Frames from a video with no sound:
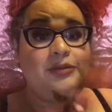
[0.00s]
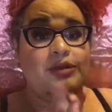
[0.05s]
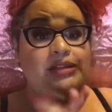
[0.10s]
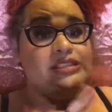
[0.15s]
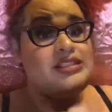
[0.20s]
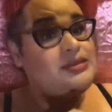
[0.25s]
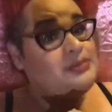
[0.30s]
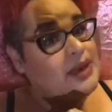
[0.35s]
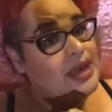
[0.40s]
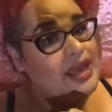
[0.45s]
went
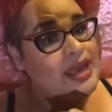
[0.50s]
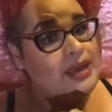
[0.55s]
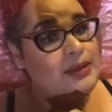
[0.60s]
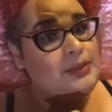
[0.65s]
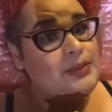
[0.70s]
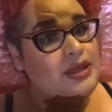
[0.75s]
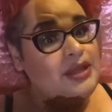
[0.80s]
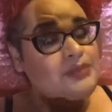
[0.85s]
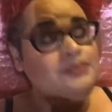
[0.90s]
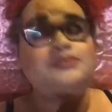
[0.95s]
to
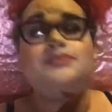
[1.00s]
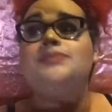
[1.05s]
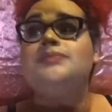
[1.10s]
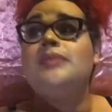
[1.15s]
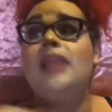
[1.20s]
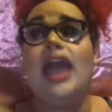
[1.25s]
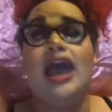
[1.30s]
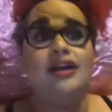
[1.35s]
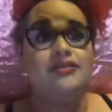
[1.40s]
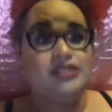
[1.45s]
Miami
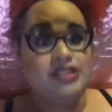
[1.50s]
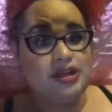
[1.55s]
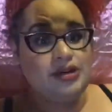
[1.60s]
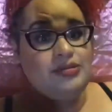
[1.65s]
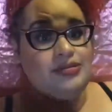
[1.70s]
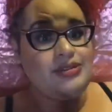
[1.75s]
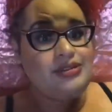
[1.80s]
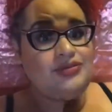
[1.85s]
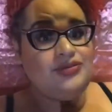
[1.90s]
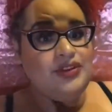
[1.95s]
after I
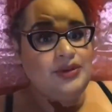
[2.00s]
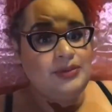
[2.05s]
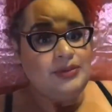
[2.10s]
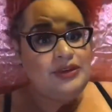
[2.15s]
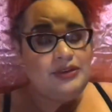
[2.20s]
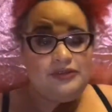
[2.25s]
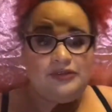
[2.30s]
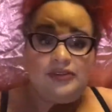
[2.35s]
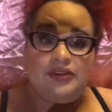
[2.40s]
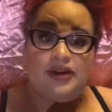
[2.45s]
was
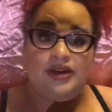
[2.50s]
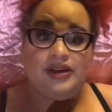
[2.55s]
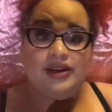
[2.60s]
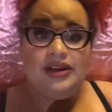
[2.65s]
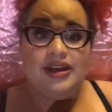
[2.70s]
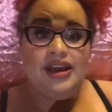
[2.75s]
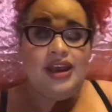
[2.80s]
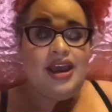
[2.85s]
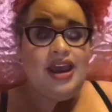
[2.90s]
filming for